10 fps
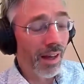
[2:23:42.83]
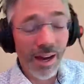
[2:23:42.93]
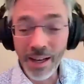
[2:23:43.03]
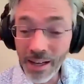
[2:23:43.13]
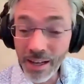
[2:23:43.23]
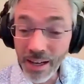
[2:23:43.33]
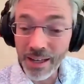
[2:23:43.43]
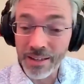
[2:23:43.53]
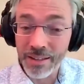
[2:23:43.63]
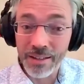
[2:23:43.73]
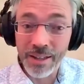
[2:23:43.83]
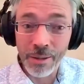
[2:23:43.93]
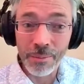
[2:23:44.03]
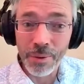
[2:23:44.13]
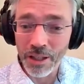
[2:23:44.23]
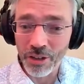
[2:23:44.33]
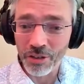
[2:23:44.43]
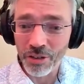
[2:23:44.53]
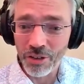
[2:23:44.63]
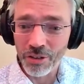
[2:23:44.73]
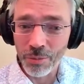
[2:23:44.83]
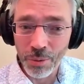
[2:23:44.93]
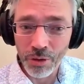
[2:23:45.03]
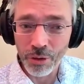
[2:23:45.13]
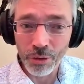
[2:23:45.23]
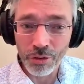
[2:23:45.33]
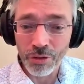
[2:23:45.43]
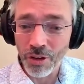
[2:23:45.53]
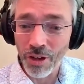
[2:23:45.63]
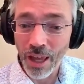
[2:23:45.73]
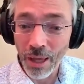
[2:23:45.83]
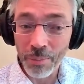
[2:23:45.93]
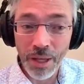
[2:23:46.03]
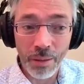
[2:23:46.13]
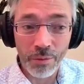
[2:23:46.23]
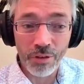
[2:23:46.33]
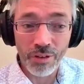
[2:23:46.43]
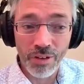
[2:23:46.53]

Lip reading: I like companies to produce NPMs.